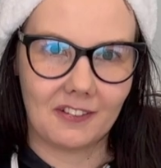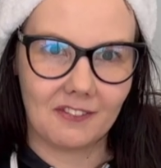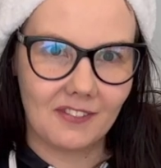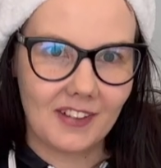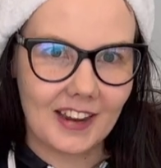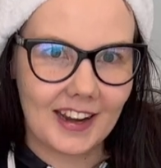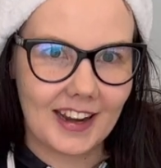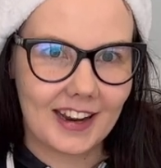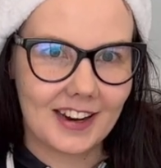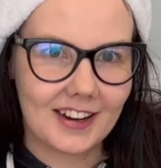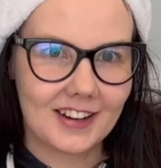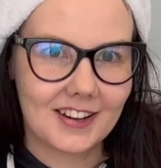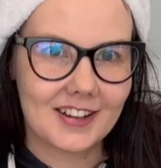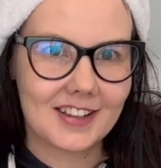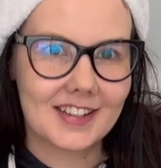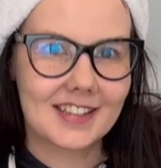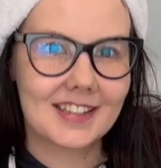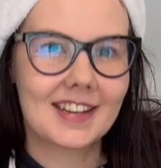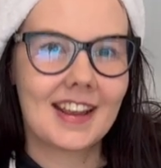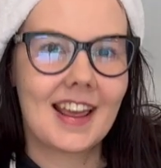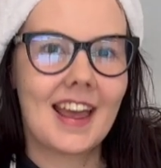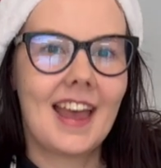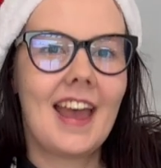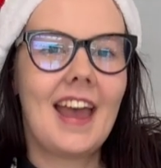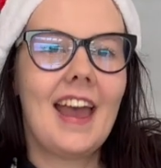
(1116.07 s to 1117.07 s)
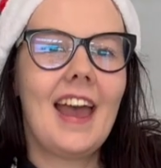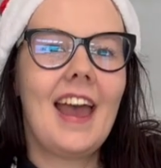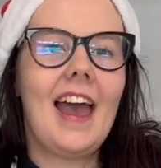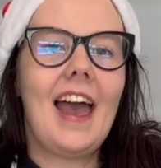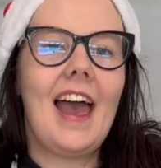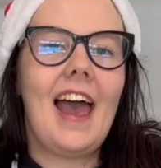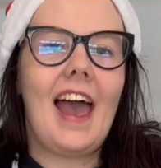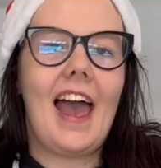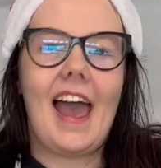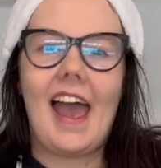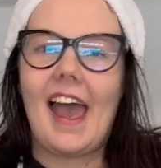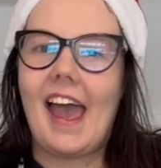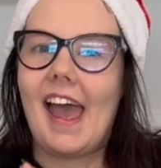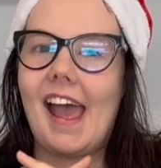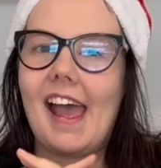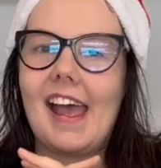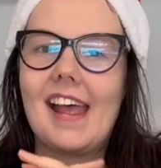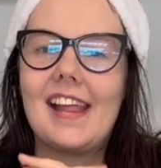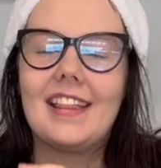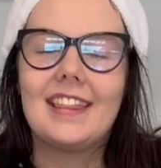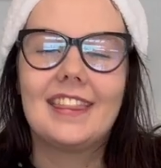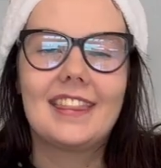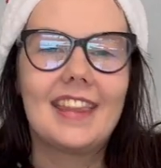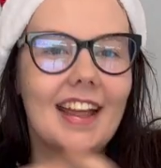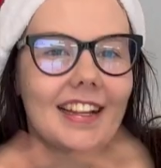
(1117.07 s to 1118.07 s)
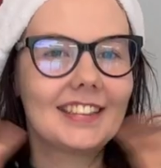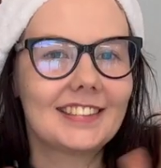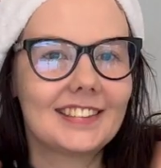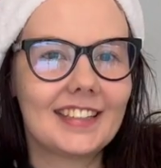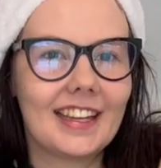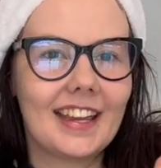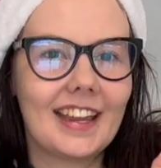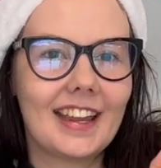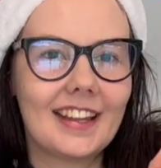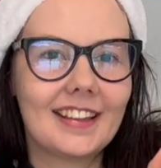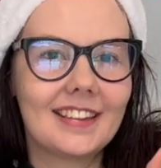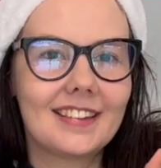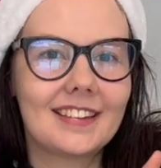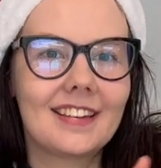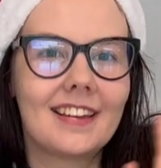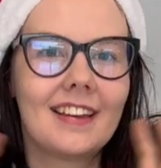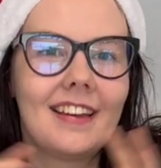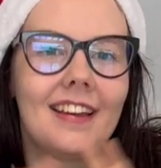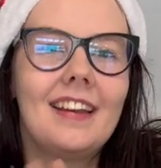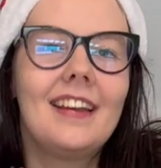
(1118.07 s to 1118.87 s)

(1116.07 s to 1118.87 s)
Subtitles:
videos. And that's it.